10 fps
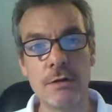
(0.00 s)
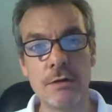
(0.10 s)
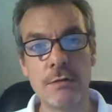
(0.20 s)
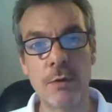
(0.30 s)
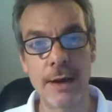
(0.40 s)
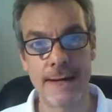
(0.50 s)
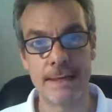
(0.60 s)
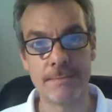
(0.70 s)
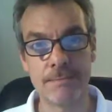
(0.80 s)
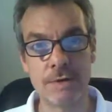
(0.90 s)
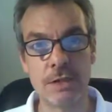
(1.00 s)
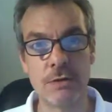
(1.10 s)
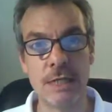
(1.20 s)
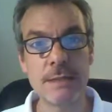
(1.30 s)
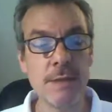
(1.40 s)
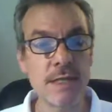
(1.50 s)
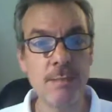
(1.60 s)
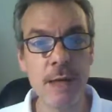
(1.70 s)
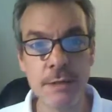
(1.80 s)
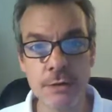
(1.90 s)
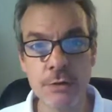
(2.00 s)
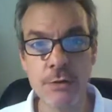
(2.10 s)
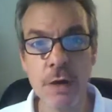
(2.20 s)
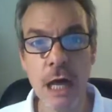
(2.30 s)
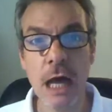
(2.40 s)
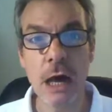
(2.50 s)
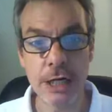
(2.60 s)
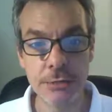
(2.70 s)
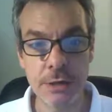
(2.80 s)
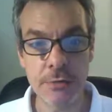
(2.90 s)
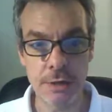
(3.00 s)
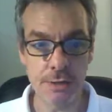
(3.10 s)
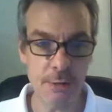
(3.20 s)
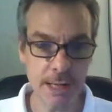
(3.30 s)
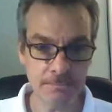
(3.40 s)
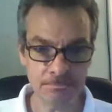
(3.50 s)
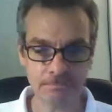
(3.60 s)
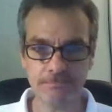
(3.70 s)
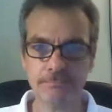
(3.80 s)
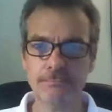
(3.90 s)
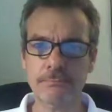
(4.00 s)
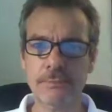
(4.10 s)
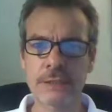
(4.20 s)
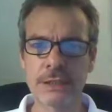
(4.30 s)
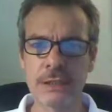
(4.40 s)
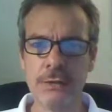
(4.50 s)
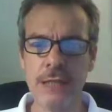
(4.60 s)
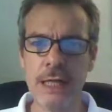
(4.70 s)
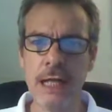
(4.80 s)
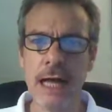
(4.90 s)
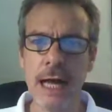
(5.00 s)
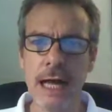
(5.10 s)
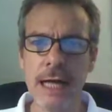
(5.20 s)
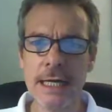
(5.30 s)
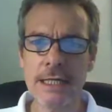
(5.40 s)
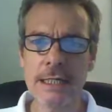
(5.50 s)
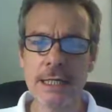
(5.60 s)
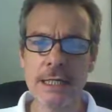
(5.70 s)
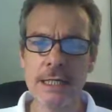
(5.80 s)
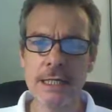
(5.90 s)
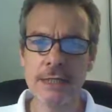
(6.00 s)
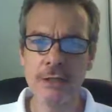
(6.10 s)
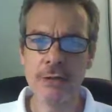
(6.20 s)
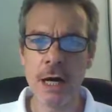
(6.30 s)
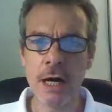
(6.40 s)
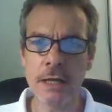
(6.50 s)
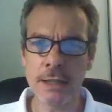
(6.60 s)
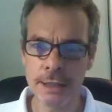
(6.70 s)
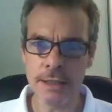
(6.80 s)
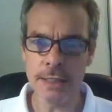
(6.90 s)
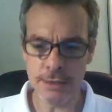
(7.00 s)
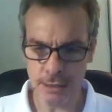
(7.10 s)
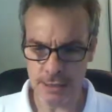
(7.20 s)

a brand. So let me explain to you how it will work, right? So as you are in the